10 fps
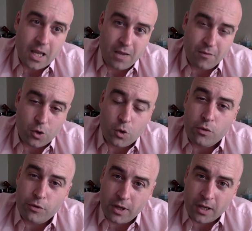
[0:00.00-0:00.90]
If
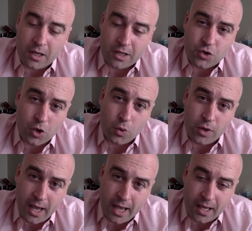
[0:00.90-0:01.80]
you think it's
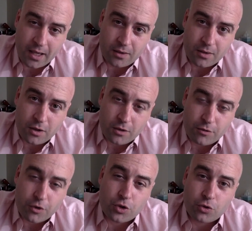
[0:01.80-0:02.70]
okay
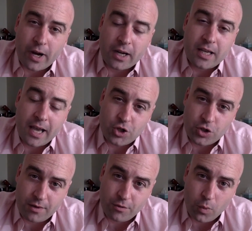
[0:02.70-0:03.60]
for Direct
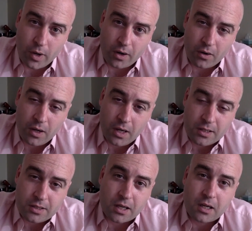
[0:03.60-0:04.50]
Action Everywhere
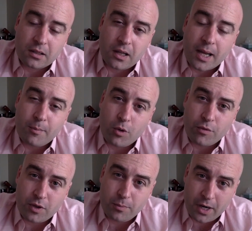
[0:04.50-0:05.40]
to climb
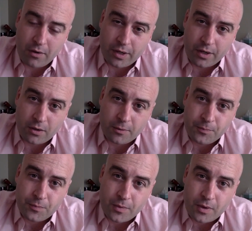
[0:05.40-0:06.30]
over the barrier
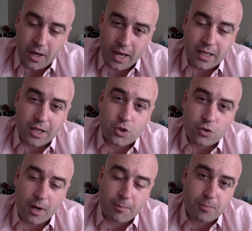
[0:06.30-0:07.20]
and
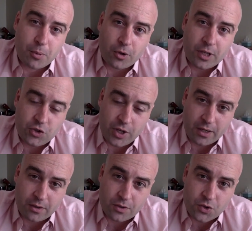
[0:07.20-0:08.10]
interrupt Bernie
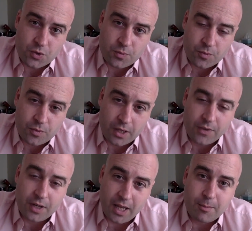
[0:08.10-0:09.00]
Sanders in
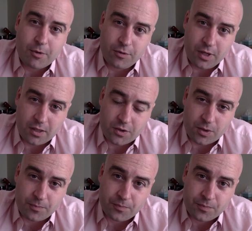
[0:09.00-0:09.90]
the name of veganism,